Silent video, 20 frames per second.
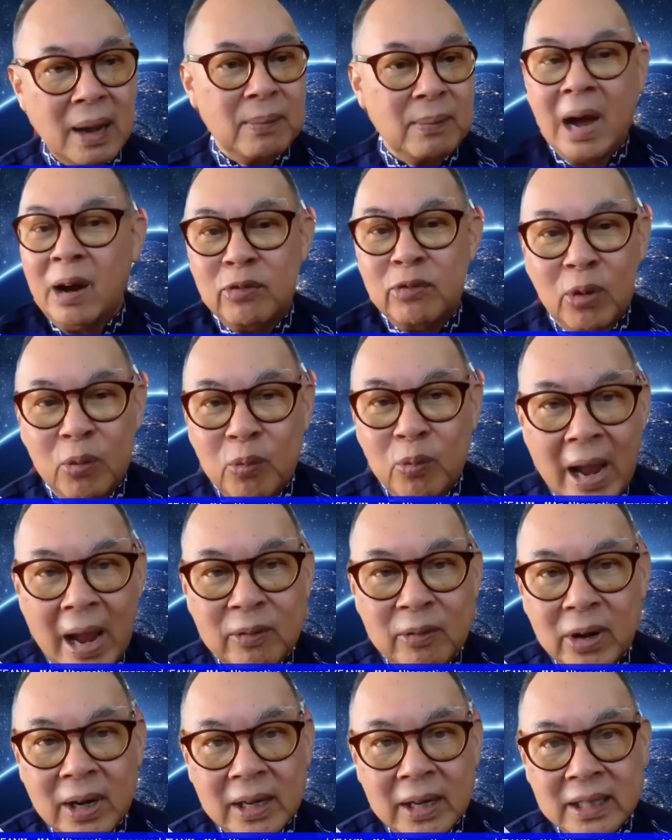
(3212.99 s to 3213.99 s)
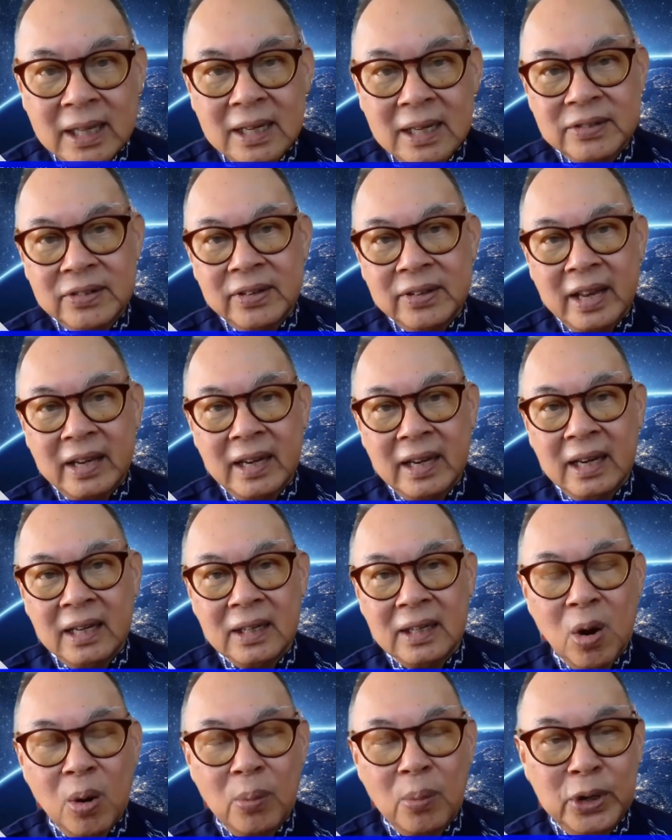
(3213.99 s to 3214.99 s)
come out from wherever it is and
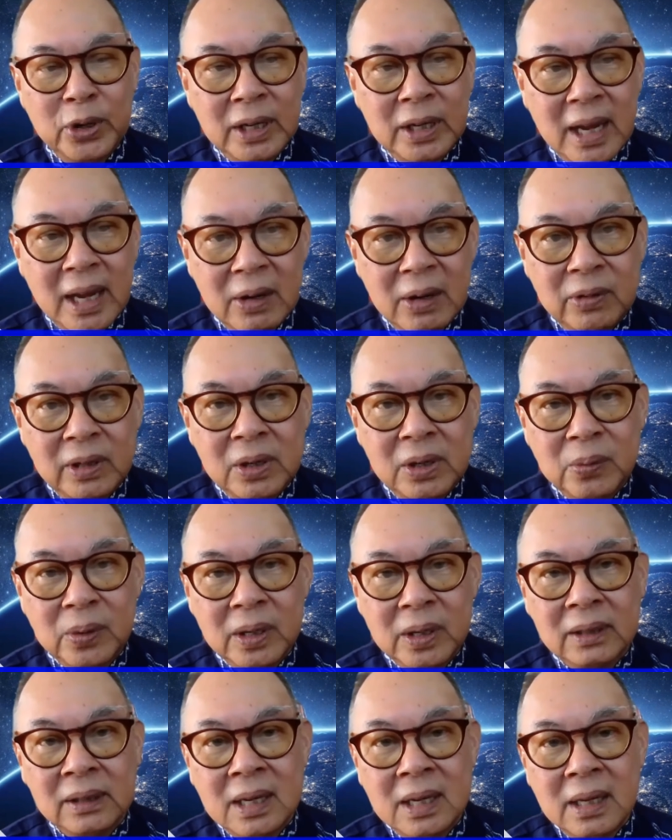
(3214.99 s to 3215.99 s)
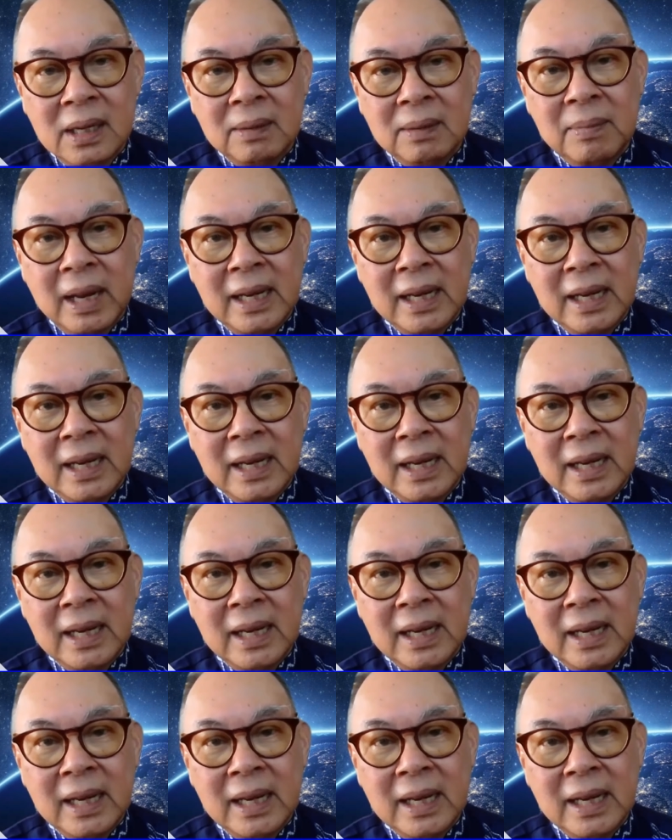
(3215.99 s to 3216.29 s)
then communicate with the world.